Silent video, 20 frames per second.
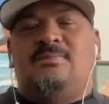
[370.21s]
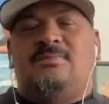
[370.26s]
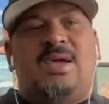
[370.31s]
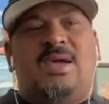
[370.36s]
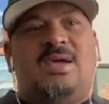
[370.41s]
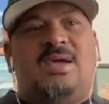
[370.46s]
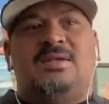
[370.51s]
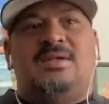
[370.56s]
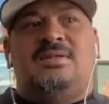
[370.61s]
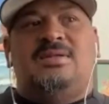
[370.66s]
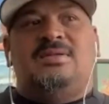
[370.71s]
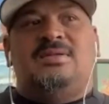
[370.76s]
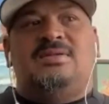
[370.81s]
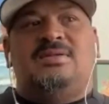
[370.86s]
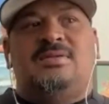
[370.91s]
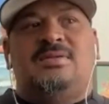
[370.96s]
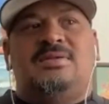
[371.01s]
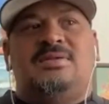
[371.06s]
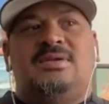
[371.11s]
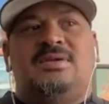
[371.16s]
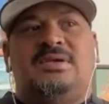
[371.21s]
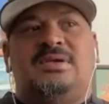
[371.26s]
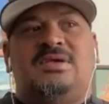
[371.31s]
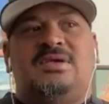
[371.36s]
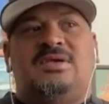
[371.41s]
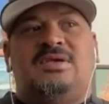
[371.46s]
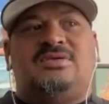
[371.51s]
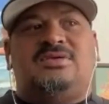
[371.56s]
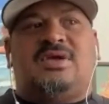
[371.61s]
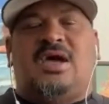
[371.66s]
and
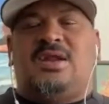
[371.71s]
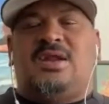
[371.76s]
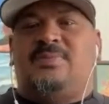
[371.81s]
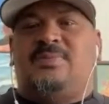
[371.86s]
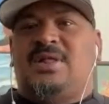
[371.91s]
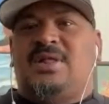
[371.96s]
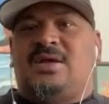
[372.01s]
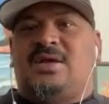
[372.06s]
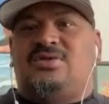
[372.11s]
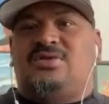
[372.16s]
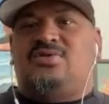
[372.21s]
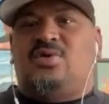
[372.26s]
it's got to be like a